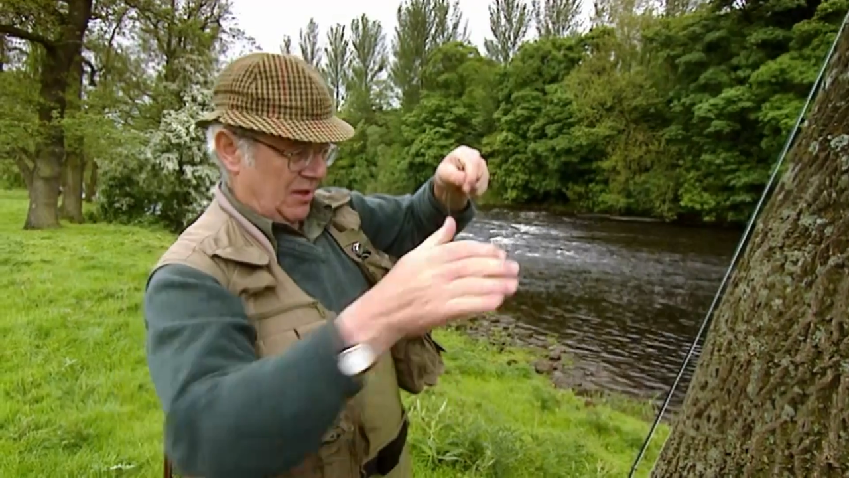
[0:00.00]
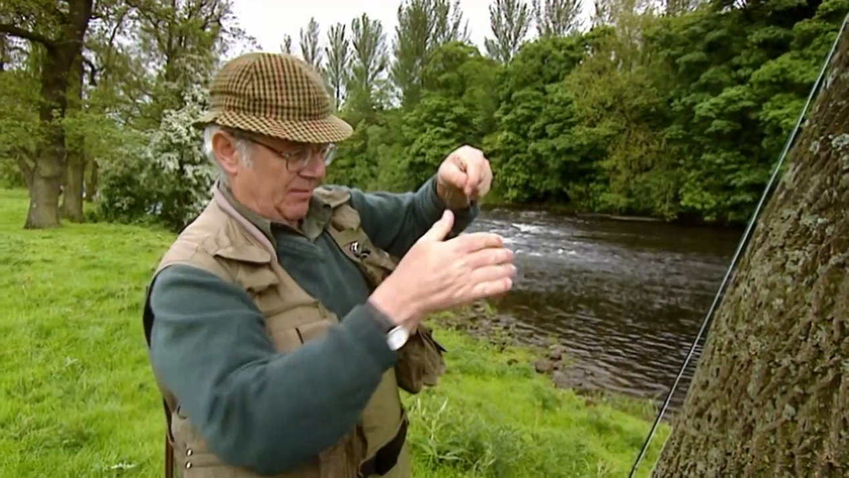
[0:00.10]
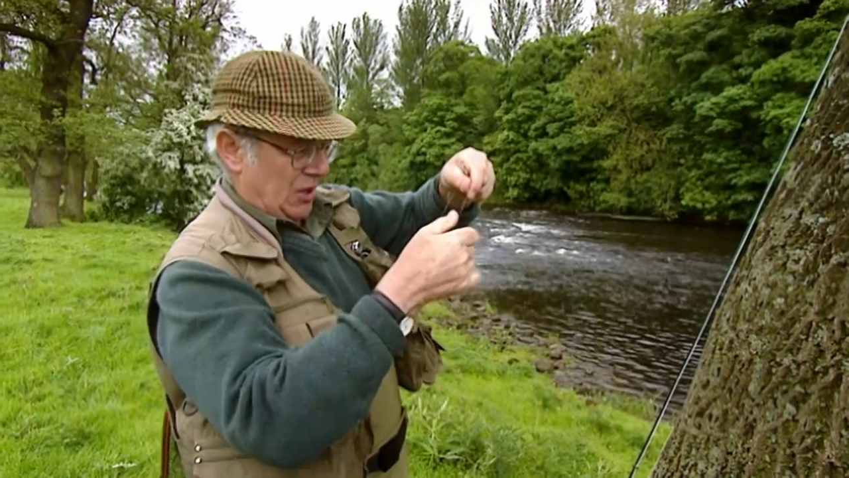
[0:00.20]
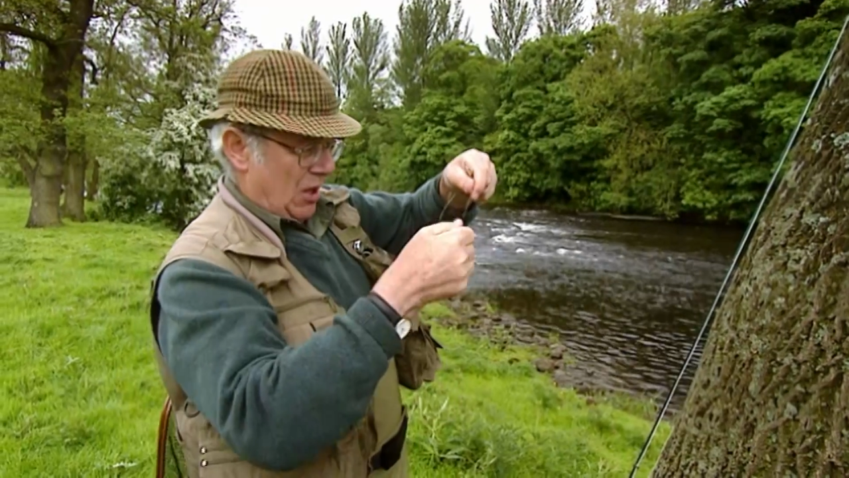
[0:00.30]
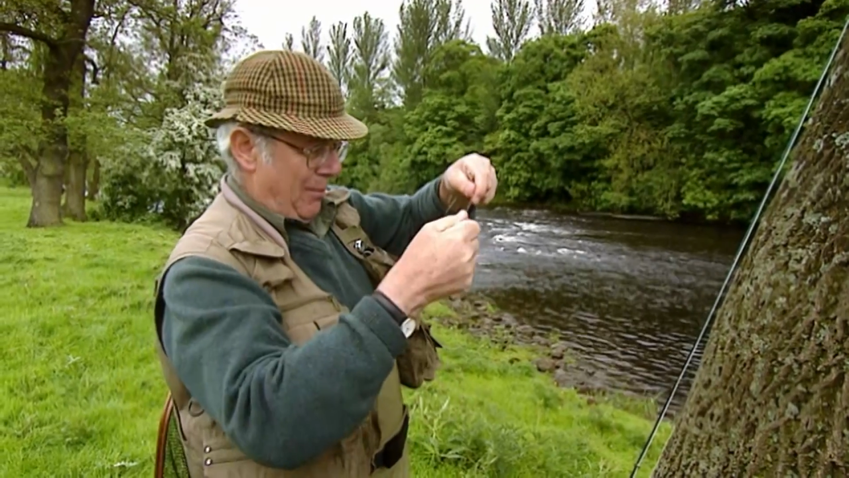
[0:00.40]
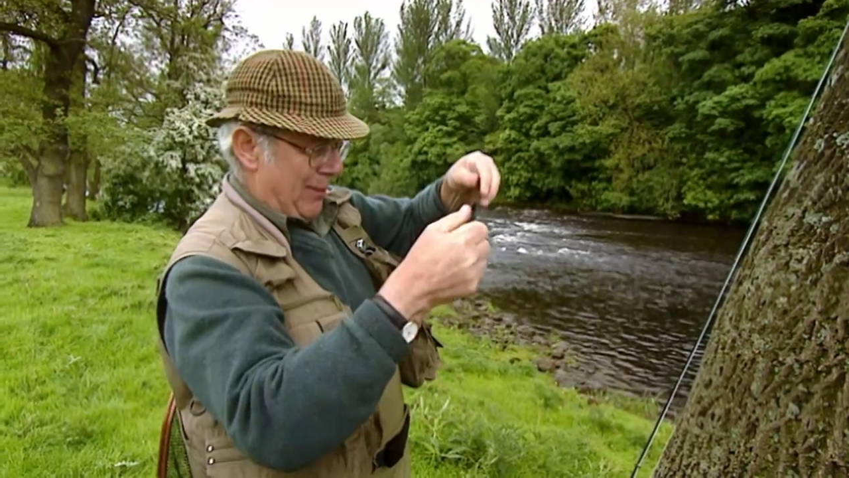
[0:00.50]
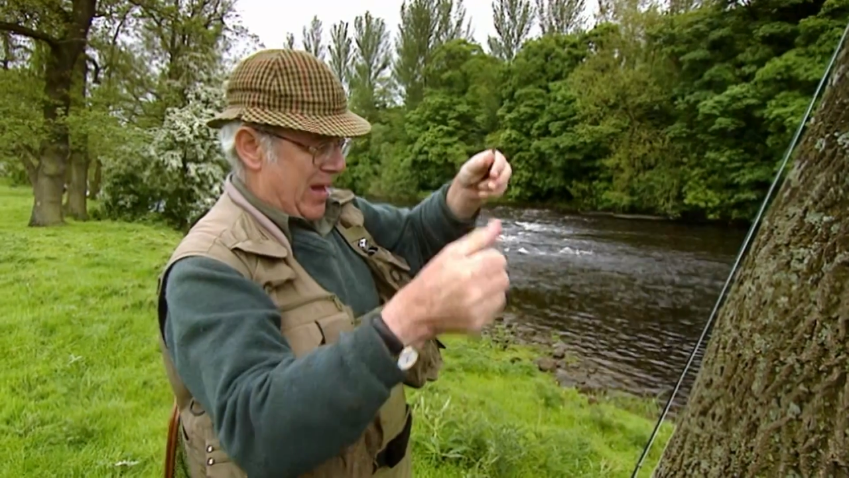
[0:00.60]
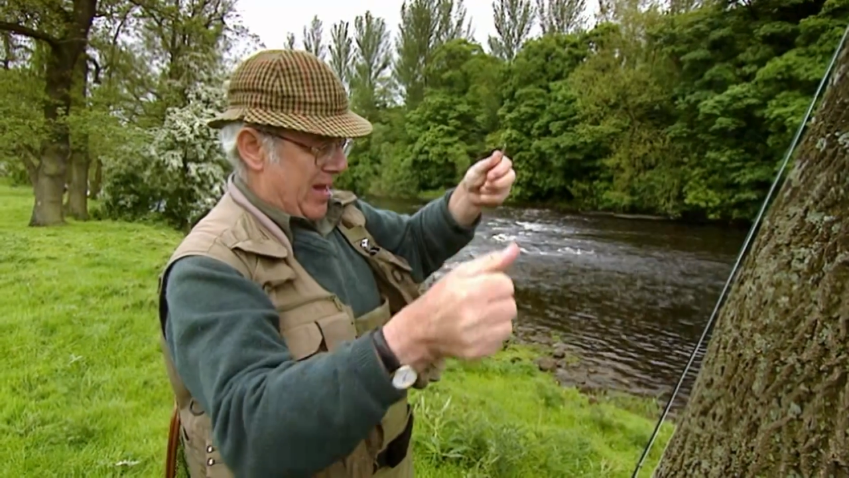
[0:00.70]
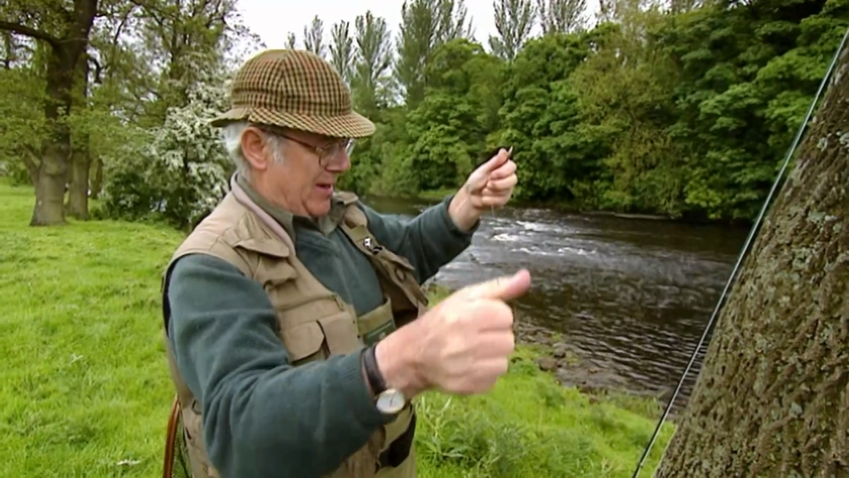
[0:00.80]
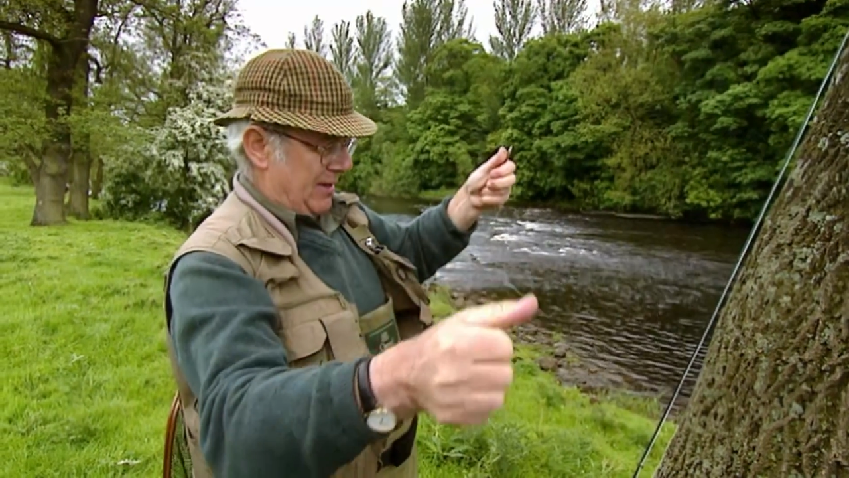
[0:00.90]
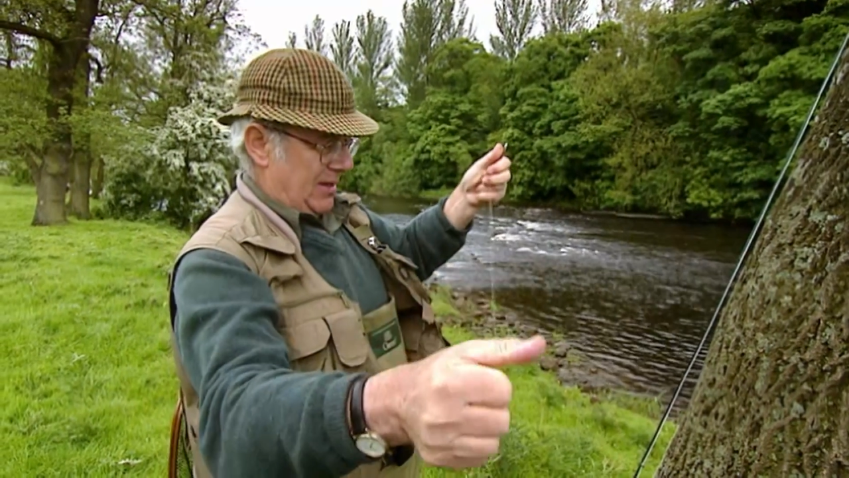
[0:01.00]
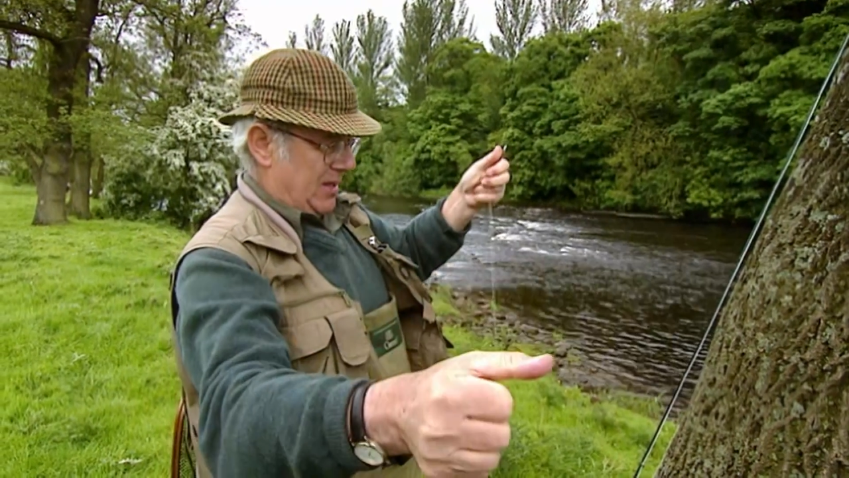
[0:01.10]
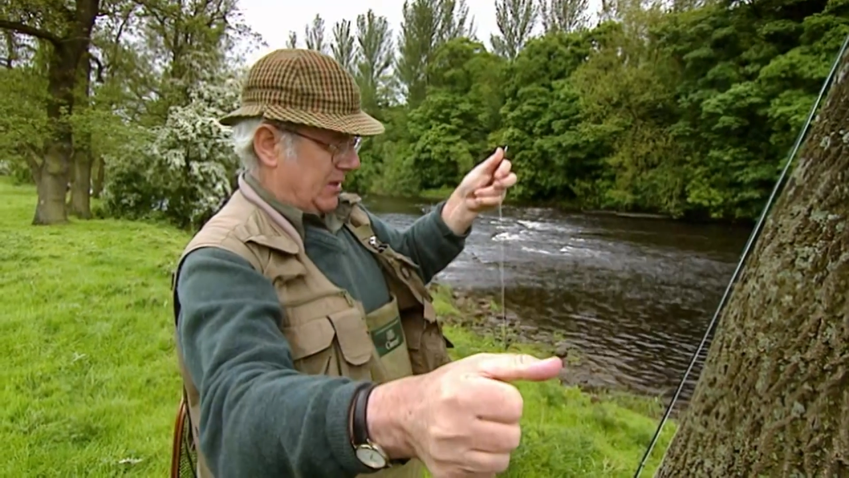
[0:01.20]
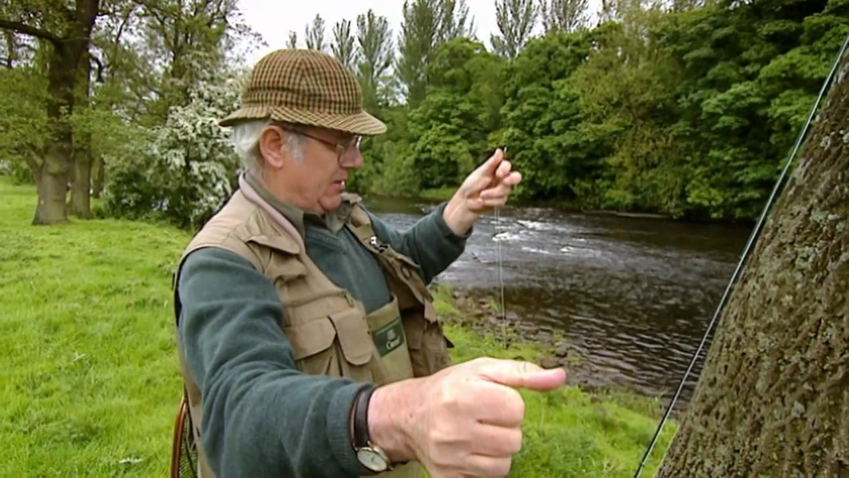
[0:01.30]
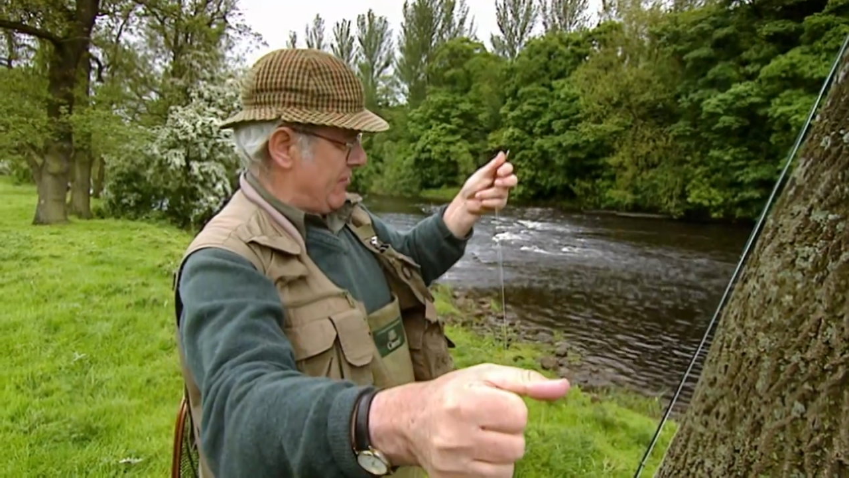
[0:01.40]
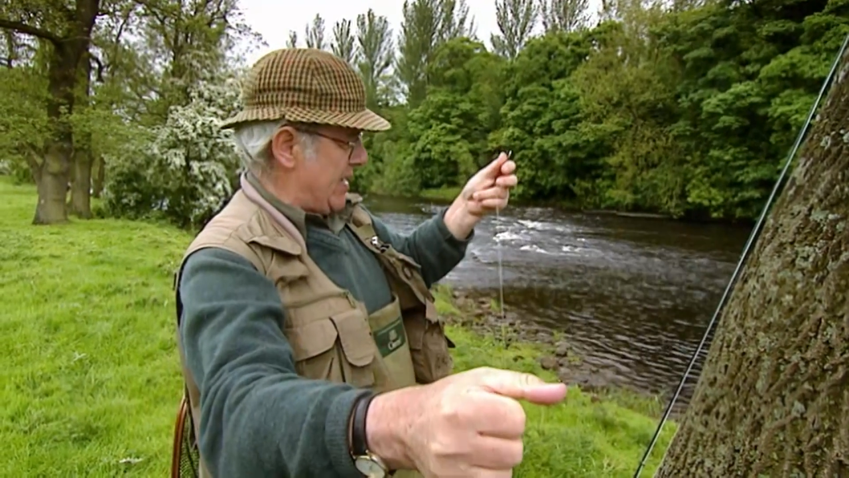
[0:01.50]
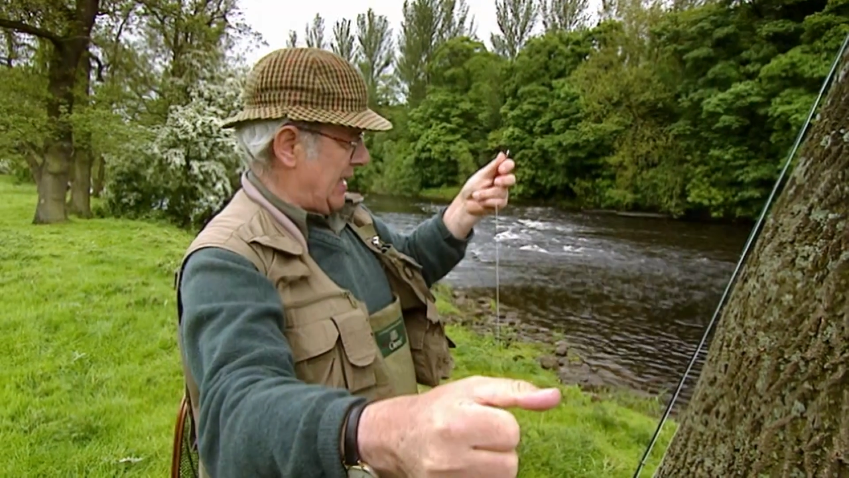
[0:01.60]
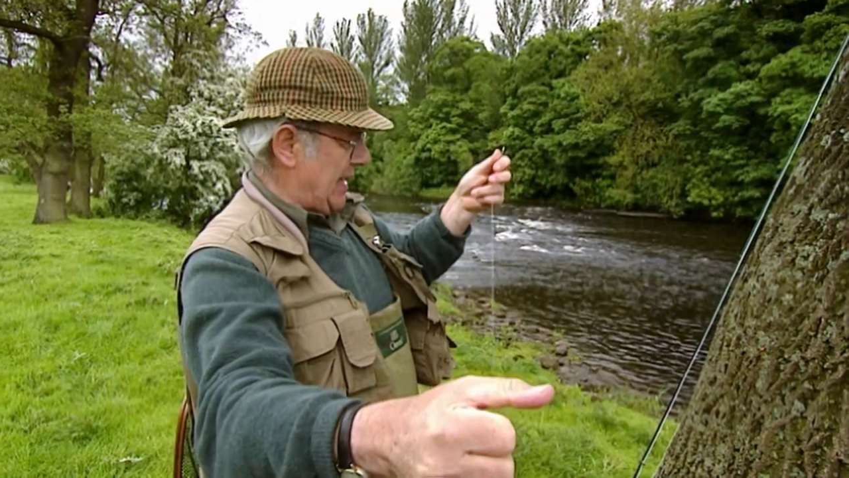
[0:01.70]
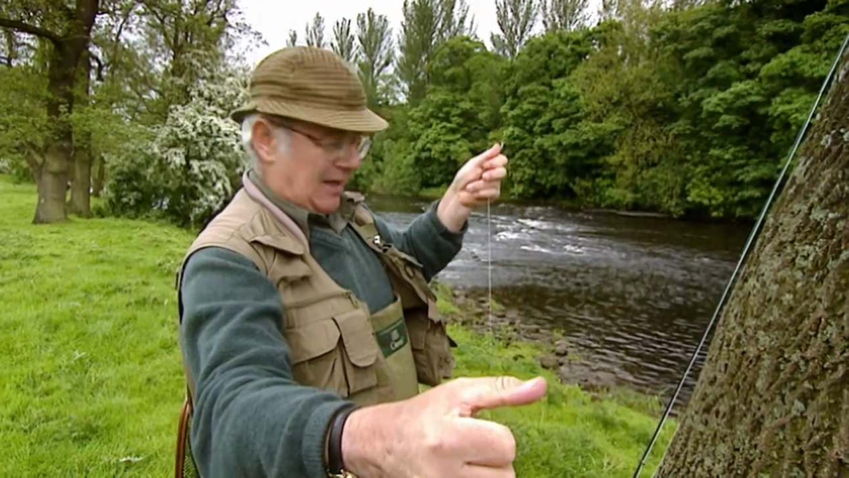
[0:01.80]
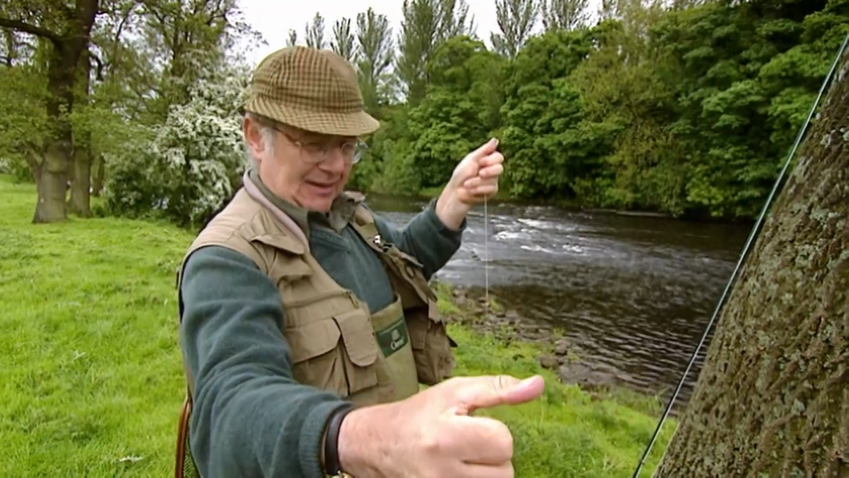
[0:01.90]
but up here you can
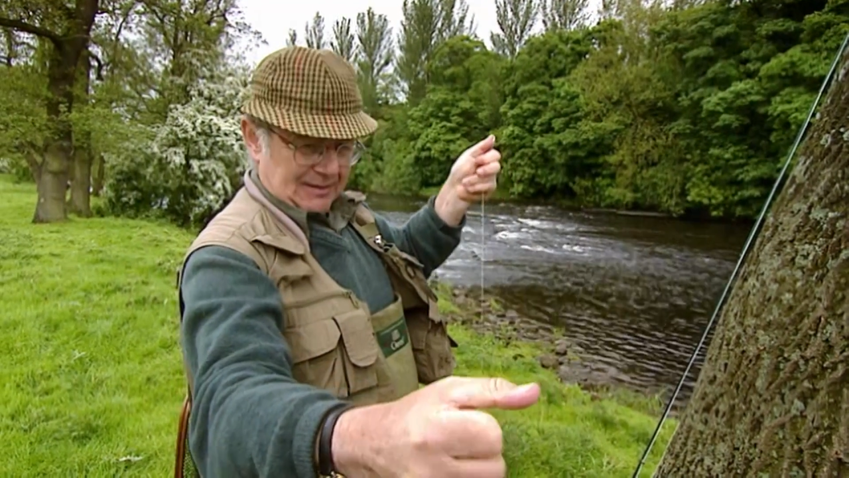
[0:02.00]
really